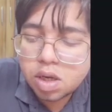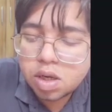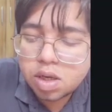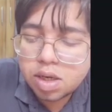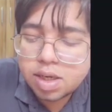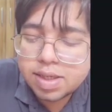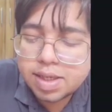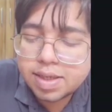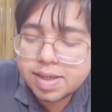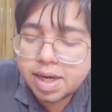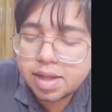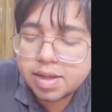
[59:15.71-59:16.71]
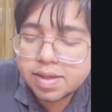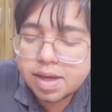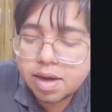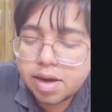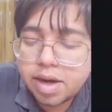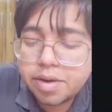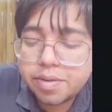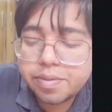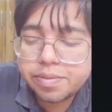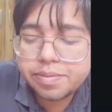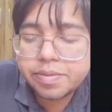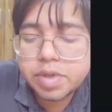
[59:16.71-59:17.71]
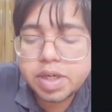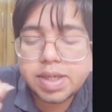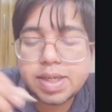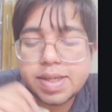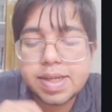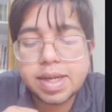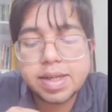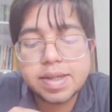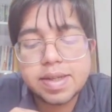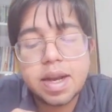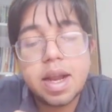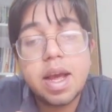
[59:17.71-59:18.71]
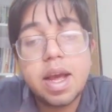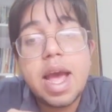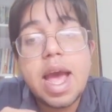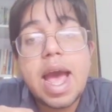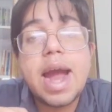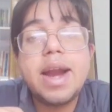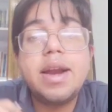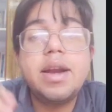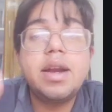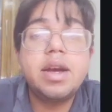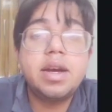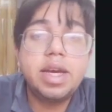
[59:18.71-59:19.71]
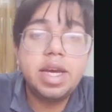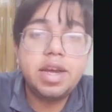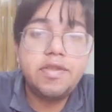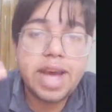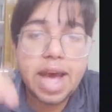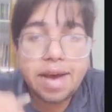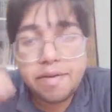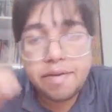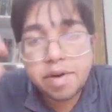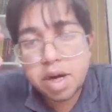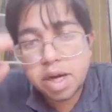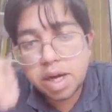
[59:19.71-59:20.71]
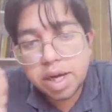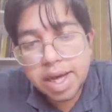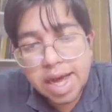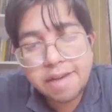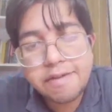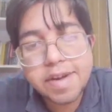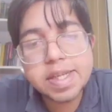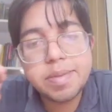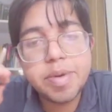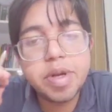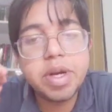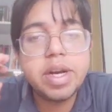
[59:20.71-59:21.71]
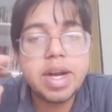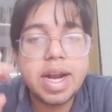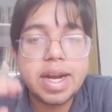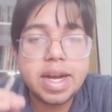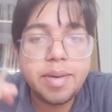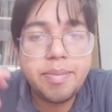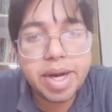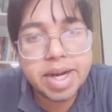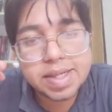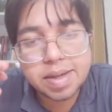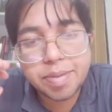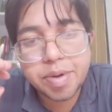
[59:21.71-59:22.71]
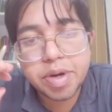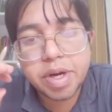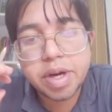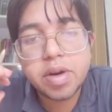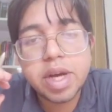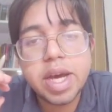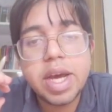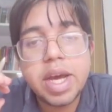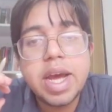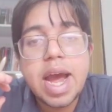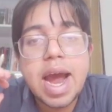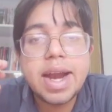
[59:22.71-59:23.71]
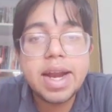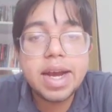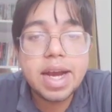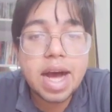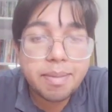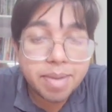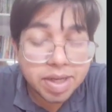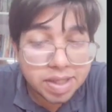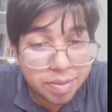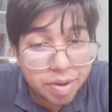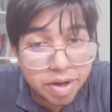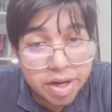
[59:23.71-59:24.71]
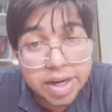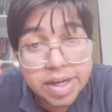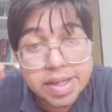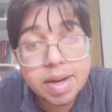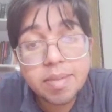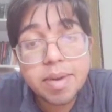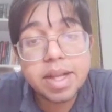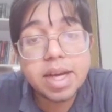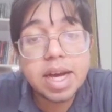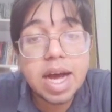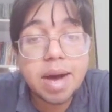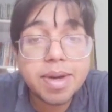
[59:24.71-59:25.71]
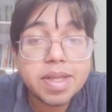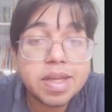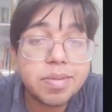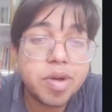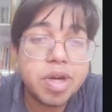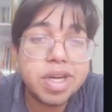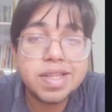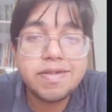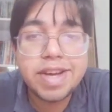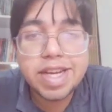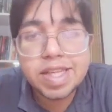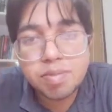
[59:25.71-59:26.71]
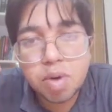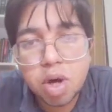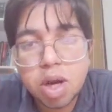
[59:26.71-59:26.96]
It's inside the cell, right? It's inside the cell. And here we have a alpha subunit and a beta subunit. Okay, and a gamma subunit itself, and the gamma subunit is very small.